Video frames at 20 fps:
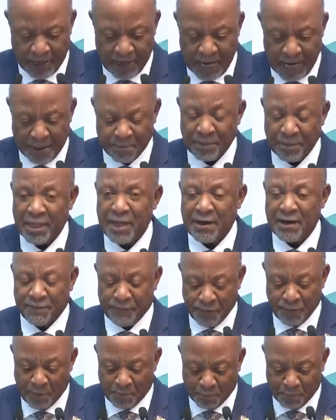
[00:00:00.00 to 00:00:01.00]
I'm
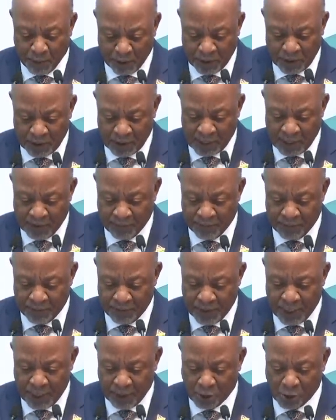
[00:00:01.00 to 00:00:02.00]
therefore positive
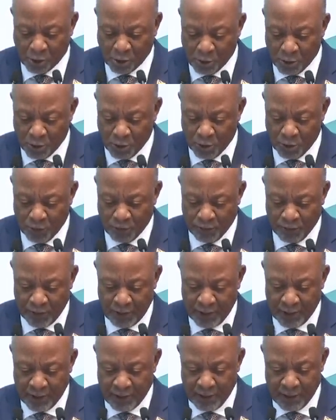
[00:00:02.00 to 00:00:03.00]
that through
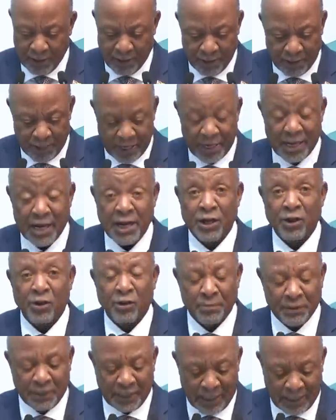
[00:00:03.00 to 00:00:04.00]
the
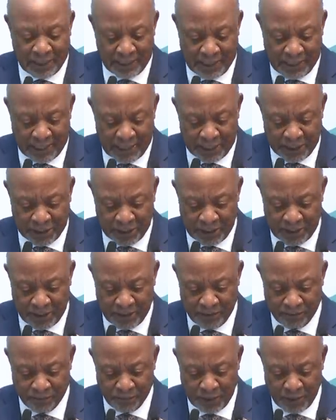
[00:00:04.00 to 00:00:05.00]
Nairobi Declaration,
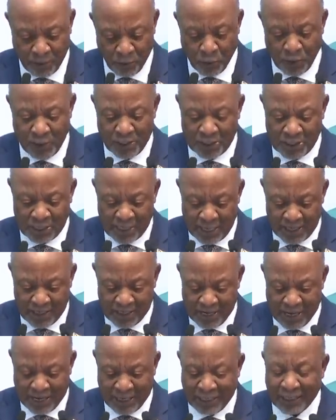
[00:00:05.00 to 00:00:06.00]
we send
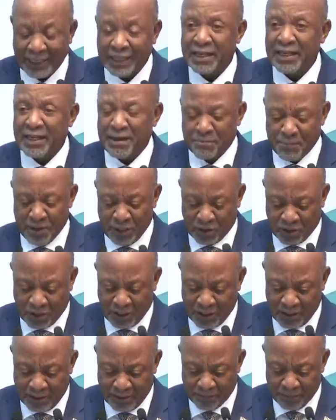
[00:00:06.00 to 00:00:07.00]
a clear
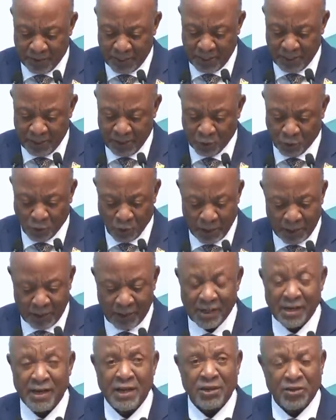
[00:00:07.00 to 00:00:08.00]
message to the
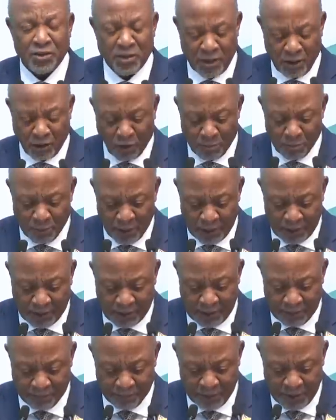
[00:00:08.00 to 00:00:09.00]
international
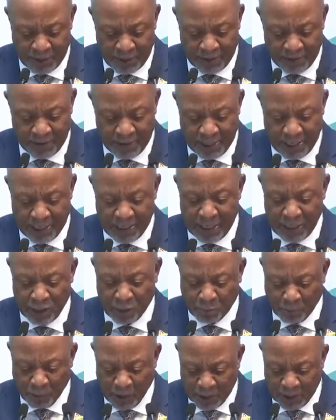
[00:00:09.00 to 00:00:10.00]
community, and
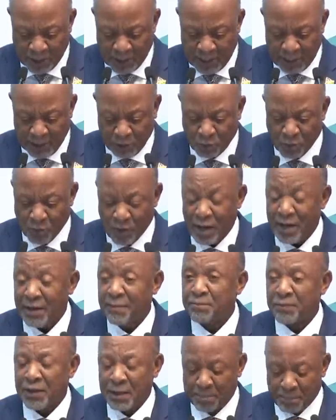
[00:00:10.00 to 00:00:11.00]
especially to our
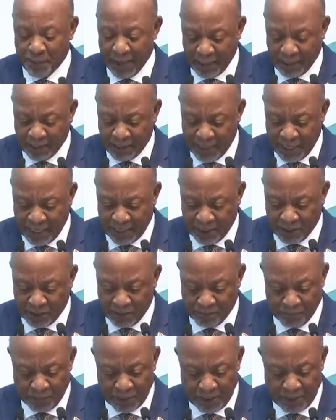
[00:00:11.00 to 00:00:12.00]

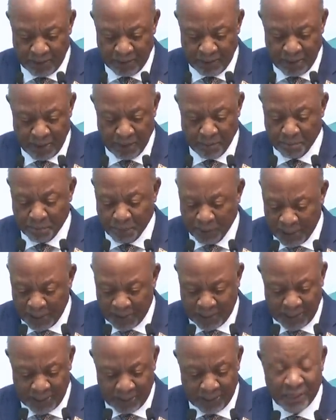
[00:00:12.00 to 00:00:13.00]
partners
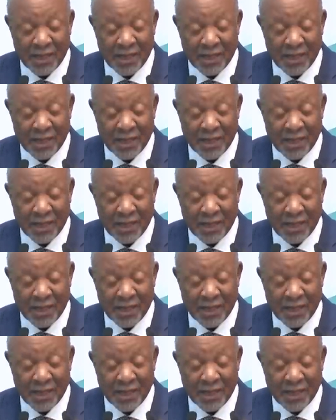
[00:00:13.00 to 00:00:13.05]
present